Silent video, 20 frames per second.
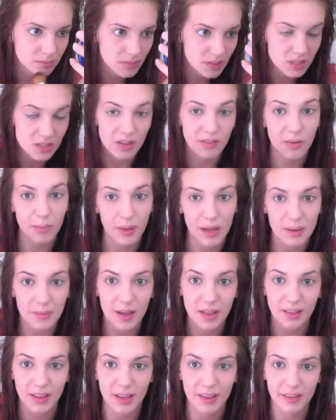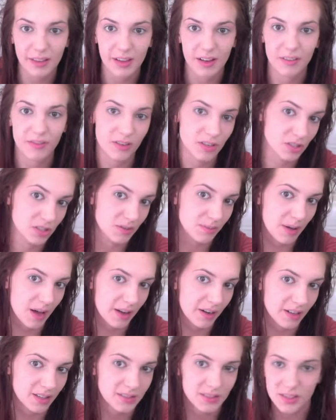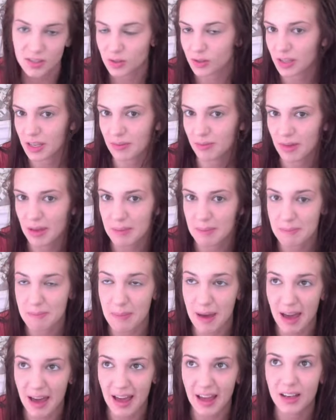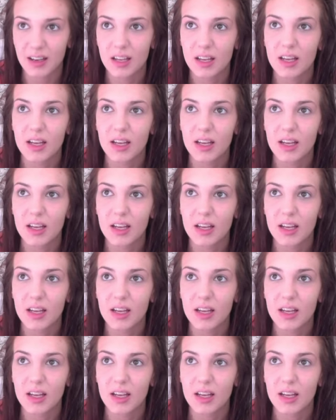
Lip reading: So I've applied my light layer finishing powder. This will keep me matte,